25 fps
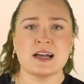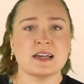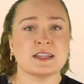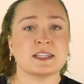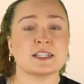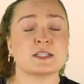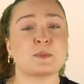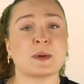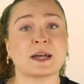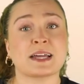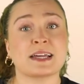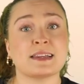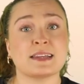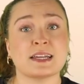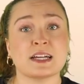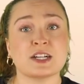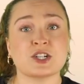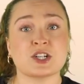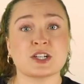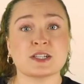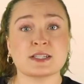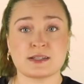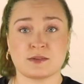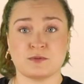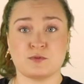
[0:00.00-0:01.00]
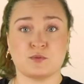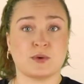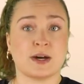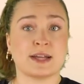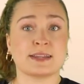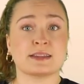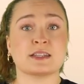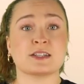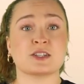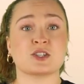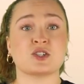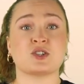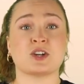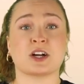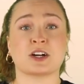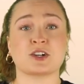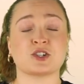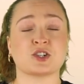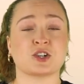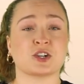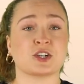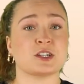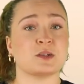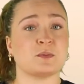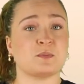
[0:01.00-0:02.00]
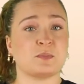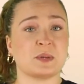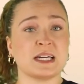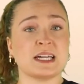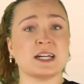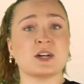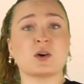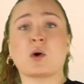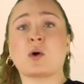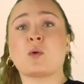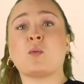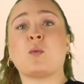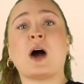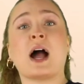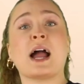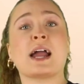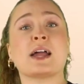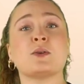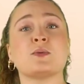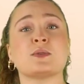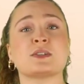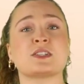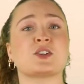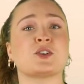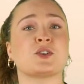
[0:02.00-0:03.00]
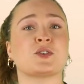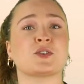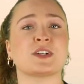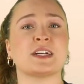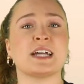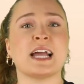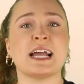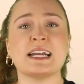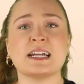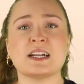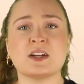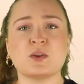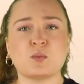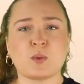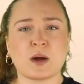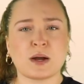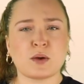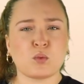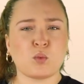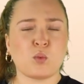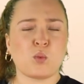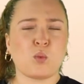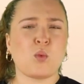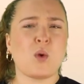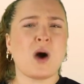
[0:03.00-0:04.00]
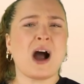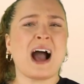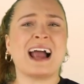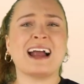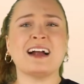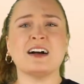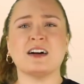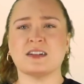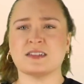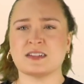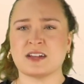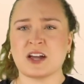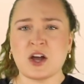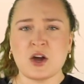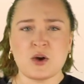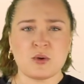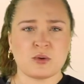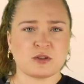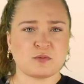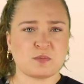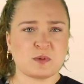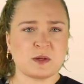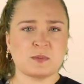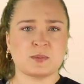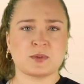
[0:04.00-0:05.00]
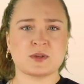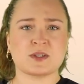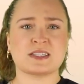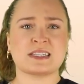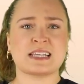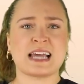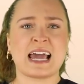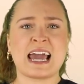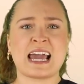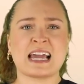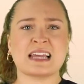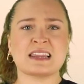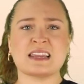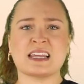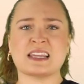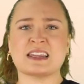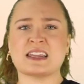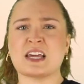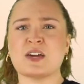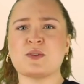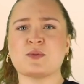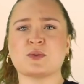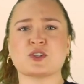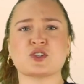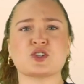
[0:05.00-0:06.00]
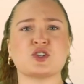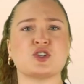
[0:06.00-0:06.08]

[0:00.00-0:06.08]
The speculations of what this structure could be or why it was created went wild, with people saying that they were